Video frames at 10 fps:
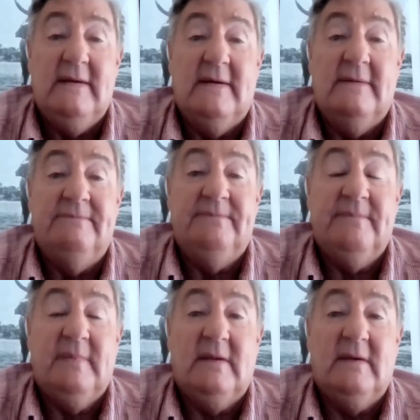
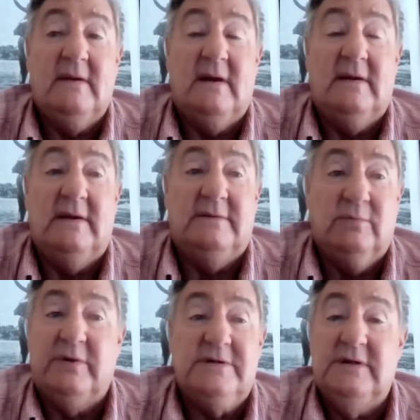
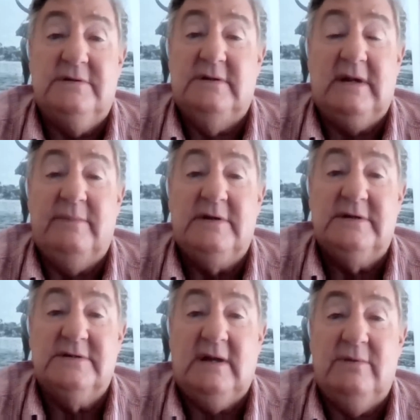What he's telling me
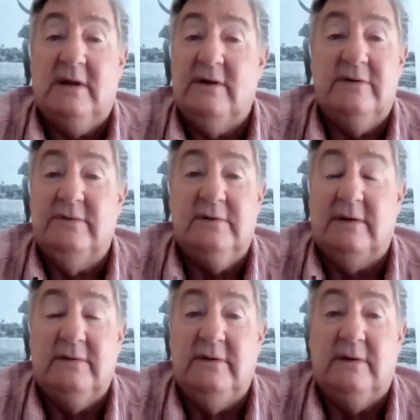is exactly what I learned,
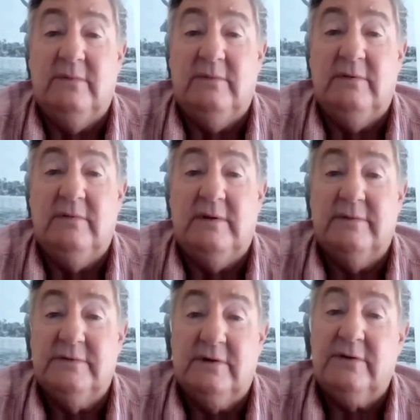you know, when I
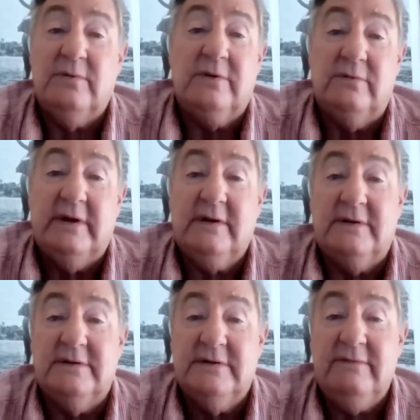was in Kotwa and all that
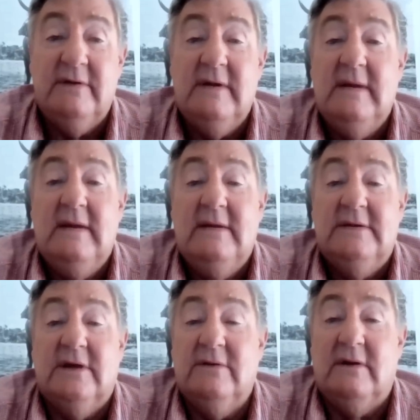kind of stuff.
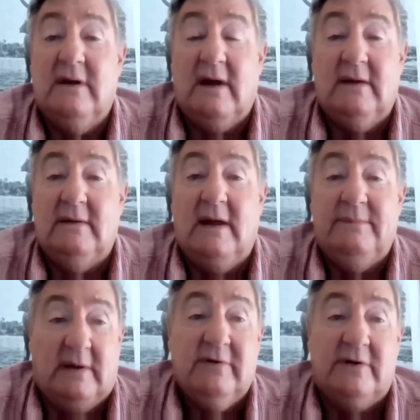So
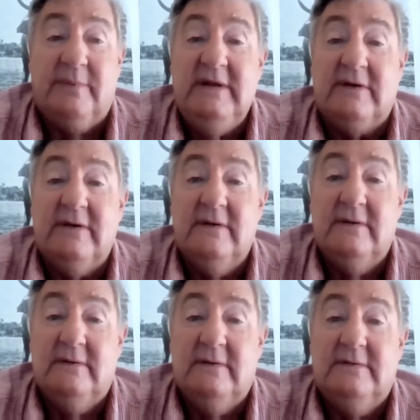I've got to believe it.
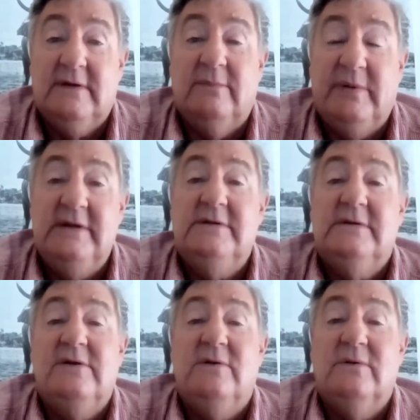So
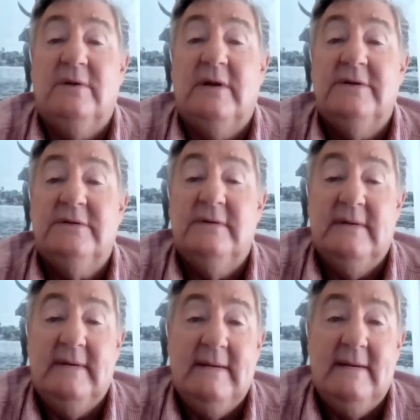please, can you organize
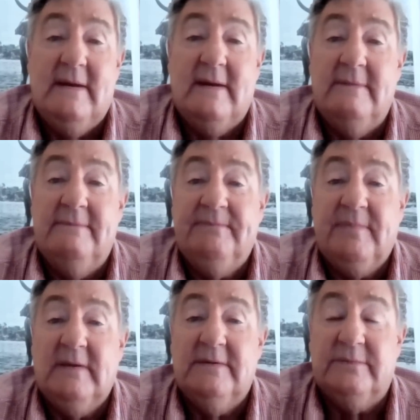
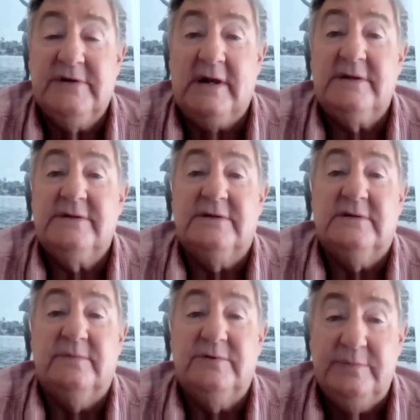some trackers and
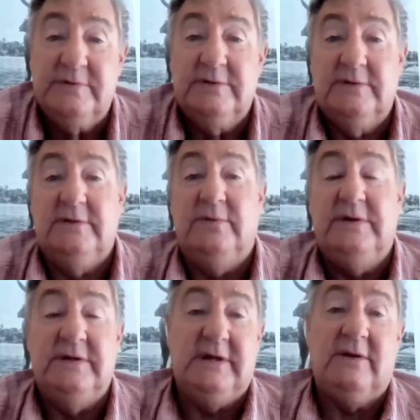some troops?
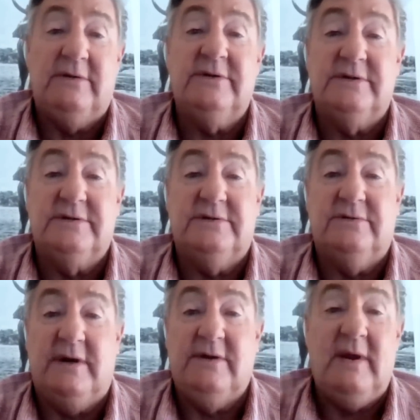We need to get onto this
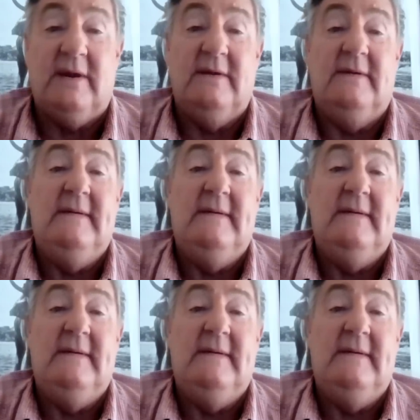right away.